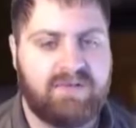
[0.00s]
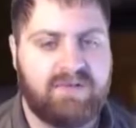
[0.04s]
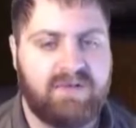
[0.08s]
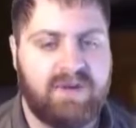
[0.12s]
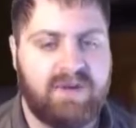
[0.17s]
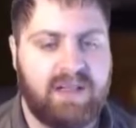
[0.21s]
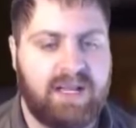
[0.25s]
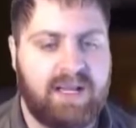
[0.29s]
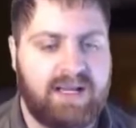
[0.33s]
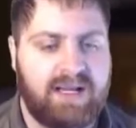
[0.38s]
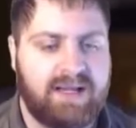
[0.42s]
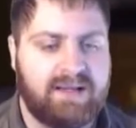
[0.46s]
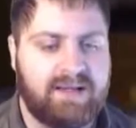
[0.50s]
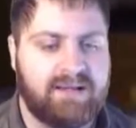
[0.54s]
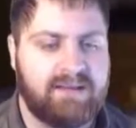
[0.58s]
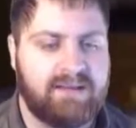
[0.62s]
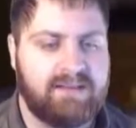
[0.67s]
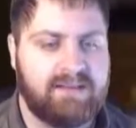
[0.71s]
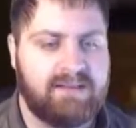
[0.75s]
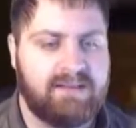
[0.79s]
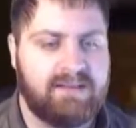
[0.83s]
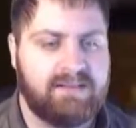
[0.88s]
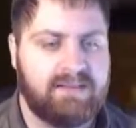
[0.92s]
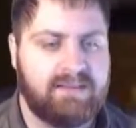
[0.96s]
like
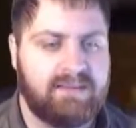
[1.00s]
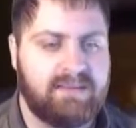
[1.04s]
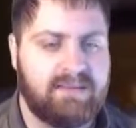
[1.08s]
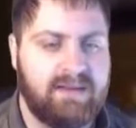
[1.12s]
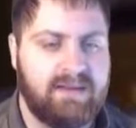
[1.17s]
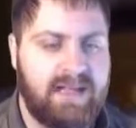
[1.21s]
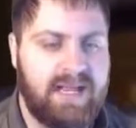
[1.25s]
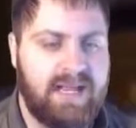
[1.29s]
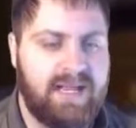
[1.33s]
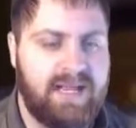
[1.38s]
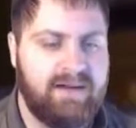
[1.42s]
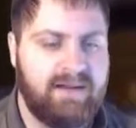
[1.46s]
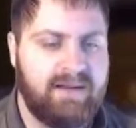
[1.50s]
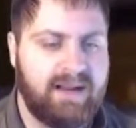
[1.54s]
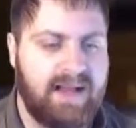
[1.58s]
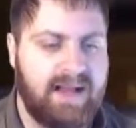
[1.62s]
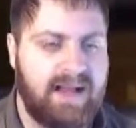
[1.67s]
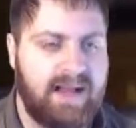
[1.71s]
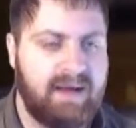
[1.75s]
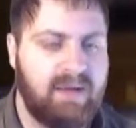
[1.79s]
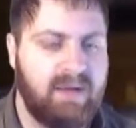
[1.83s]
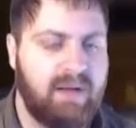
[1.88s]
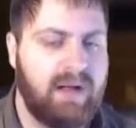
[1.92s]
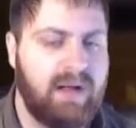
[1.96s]

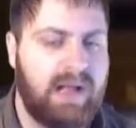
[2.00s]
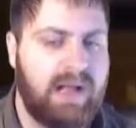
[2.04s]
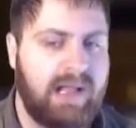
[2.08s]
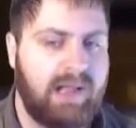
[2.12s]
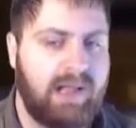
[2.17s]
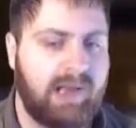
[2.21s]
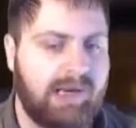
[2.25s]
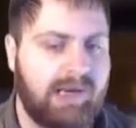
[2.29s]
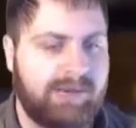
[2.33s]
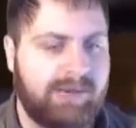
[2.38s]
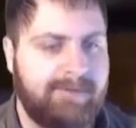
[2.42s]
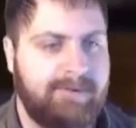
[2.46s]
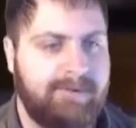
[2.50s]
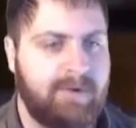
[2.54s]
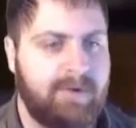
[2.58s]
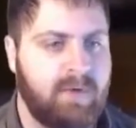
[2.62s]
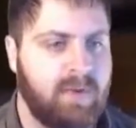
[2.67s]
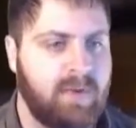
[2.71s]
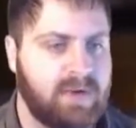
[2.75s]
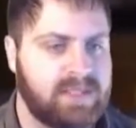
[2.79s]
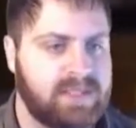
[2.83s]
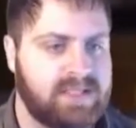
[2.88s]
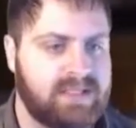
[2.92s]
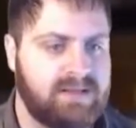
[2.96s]
how like your
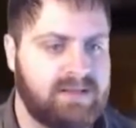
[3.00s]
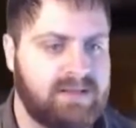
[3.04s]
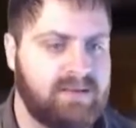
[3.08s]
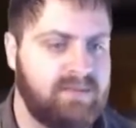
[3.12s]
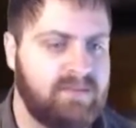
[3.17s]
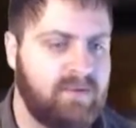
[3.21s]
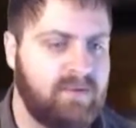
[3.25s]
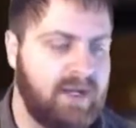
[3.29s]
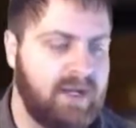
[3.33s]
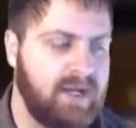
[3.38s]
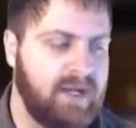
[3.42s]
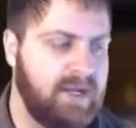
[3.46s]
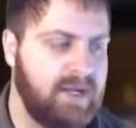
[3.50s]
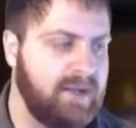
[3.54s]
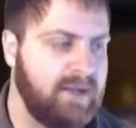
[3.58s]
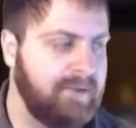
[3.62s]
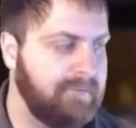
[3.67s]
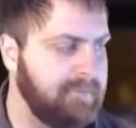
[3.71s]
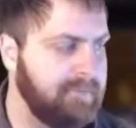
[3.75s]
hero power